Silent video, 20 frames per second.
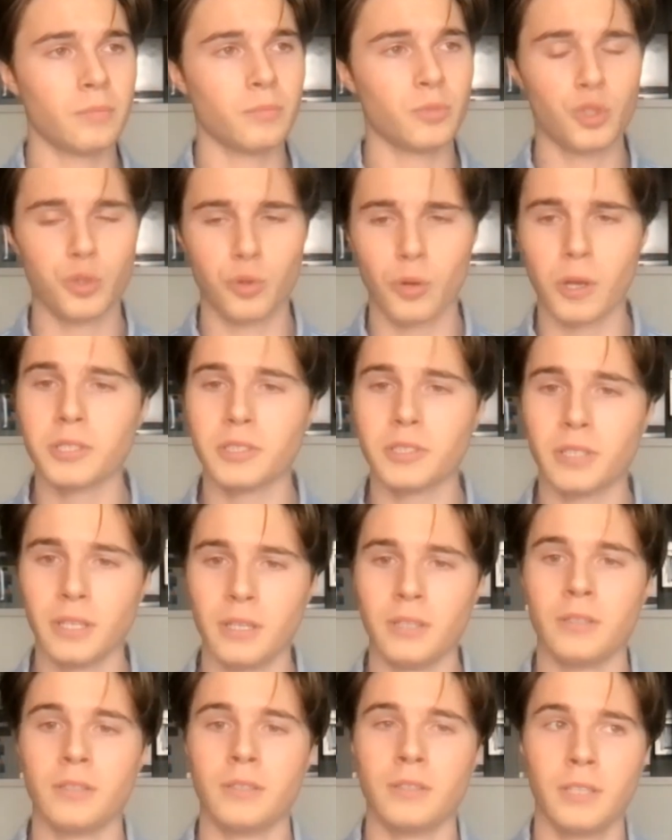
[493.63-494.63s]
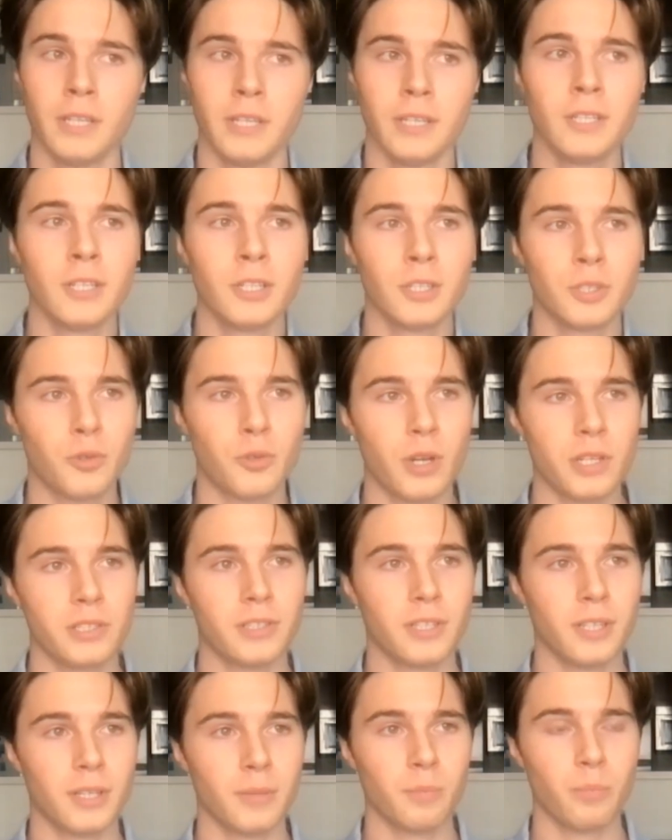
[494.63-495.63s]
trusting
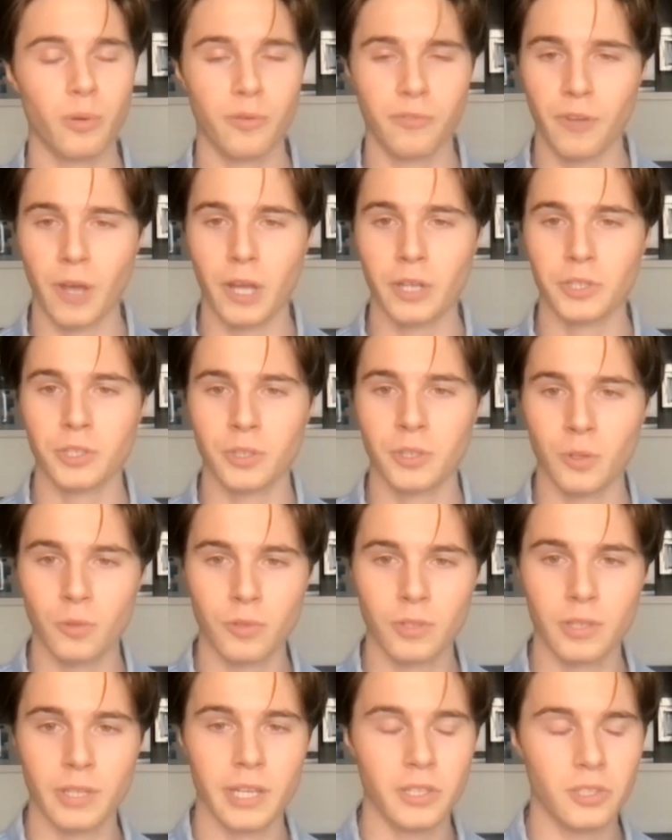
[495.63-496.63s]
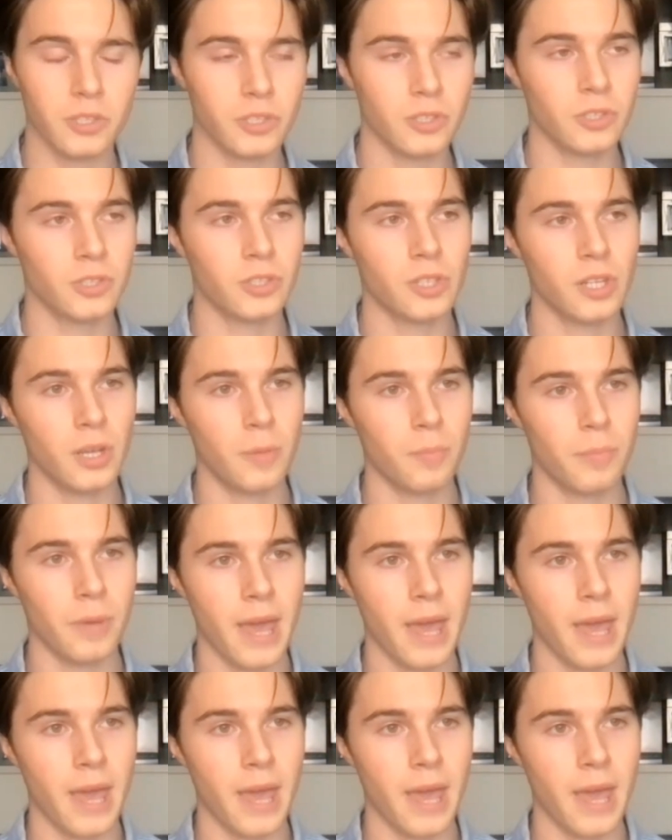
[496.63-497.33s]
professional relationship.